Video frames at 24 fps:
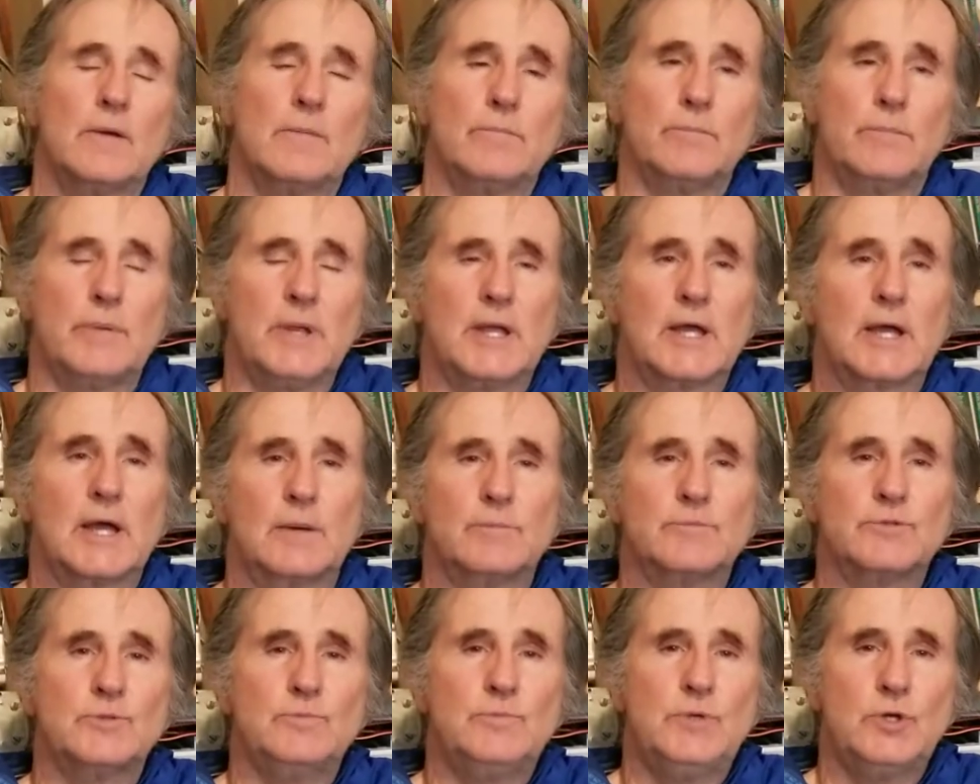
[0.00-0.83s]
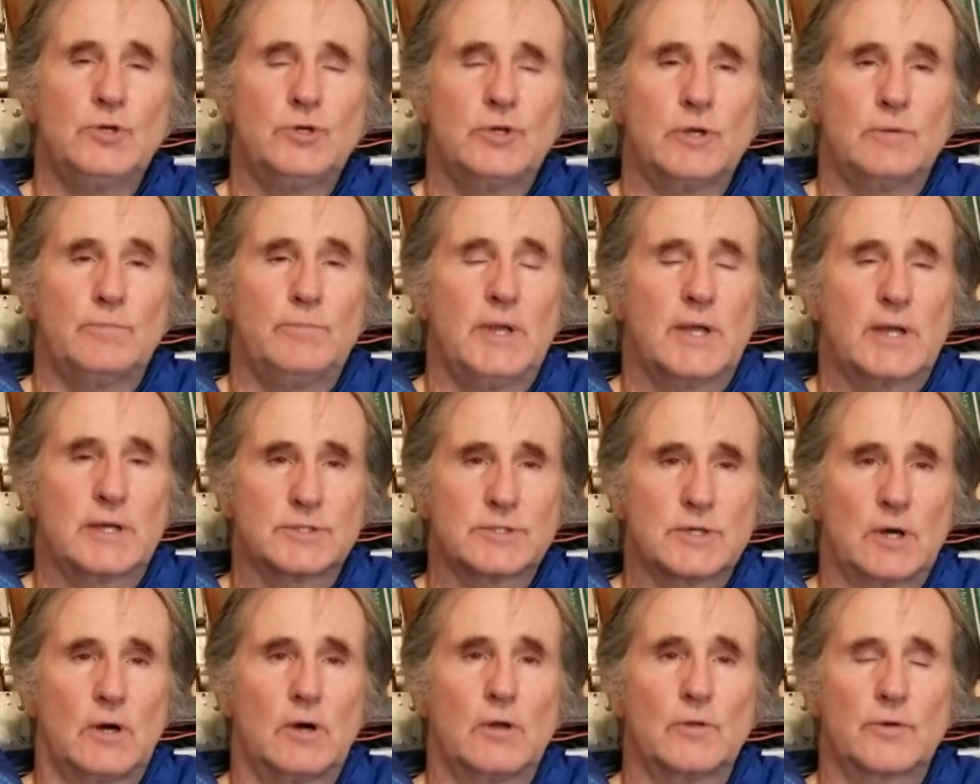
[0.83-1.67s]
becomes muted because
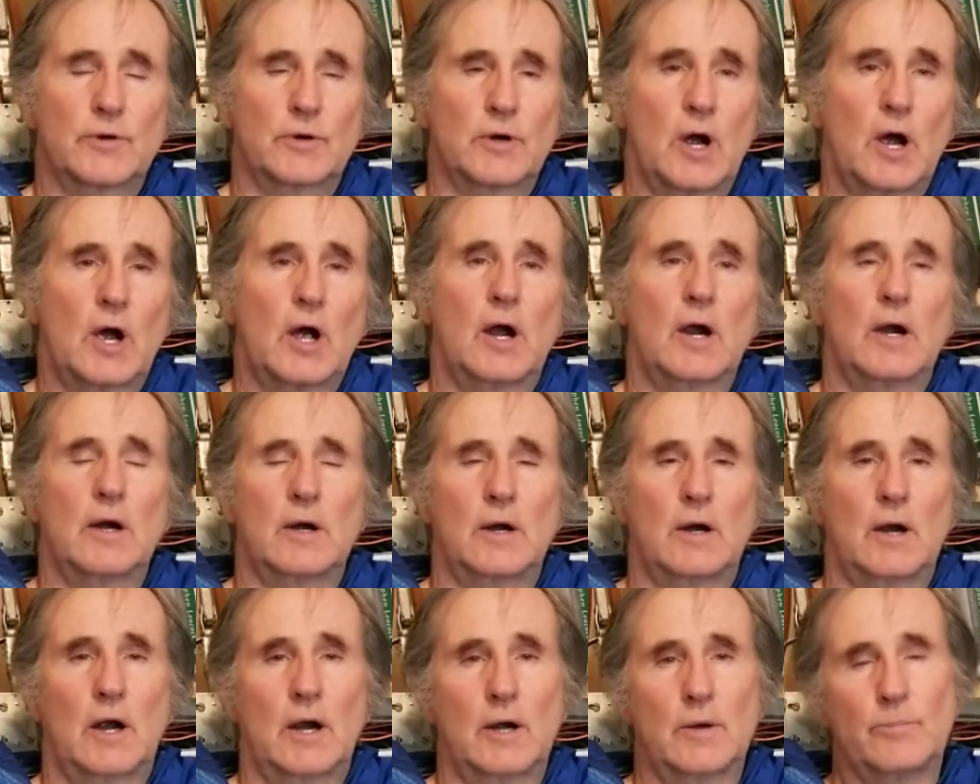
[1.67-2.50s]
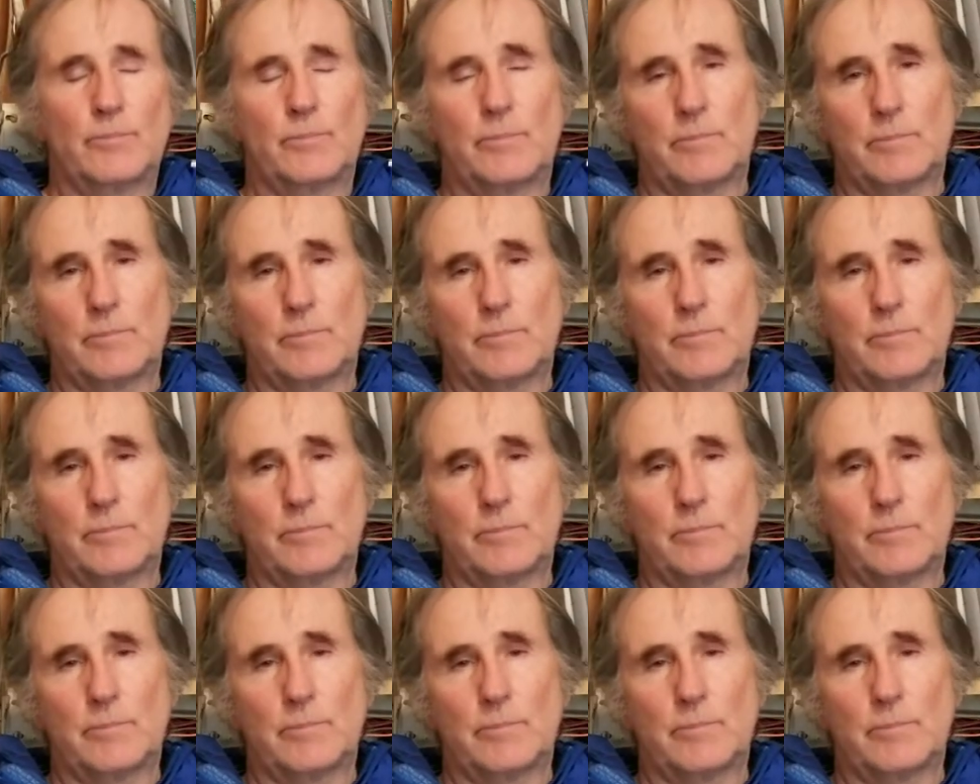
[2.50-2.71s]
all there are are